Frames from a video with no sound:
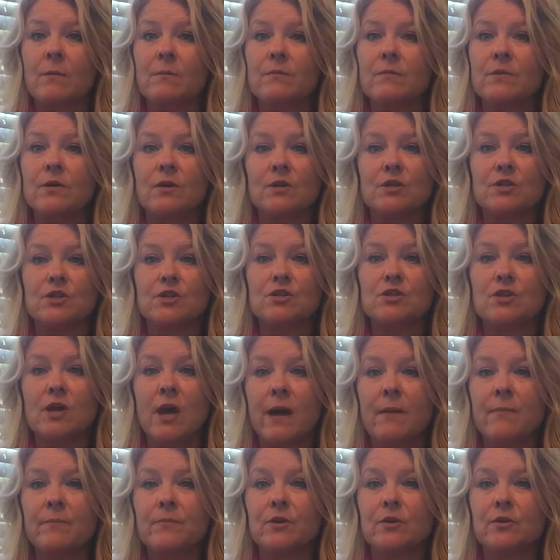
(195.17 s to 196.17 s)
You can
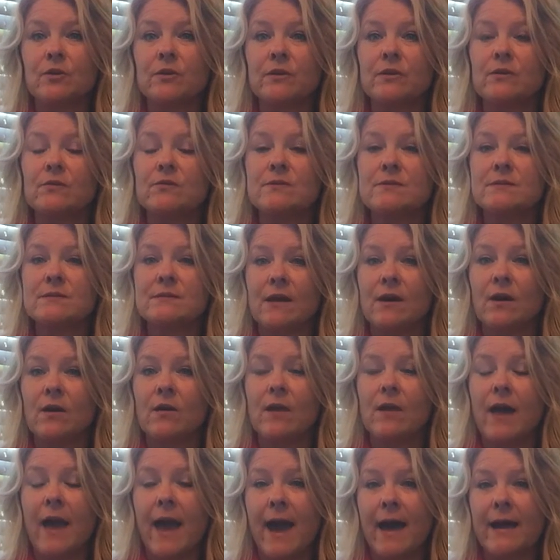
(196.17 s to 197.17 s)
shop your little
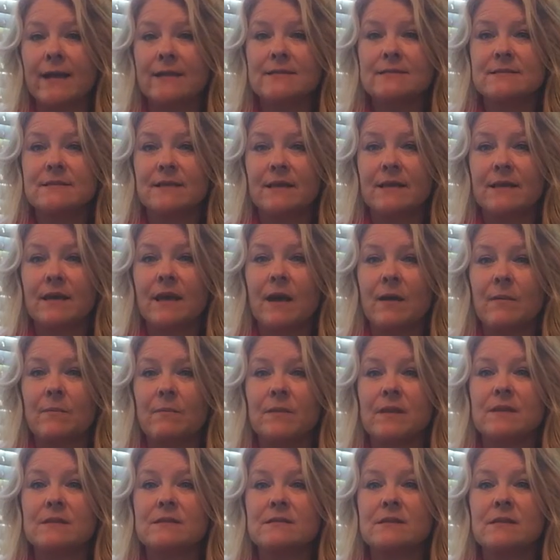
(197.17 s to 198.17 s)
sale ads that come
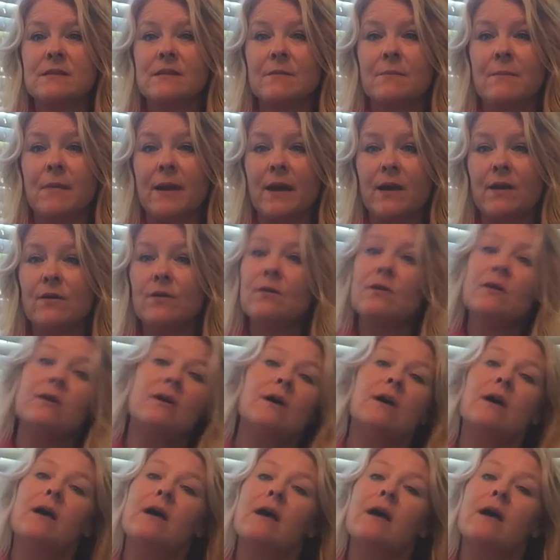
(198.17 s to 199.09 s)
into the mail.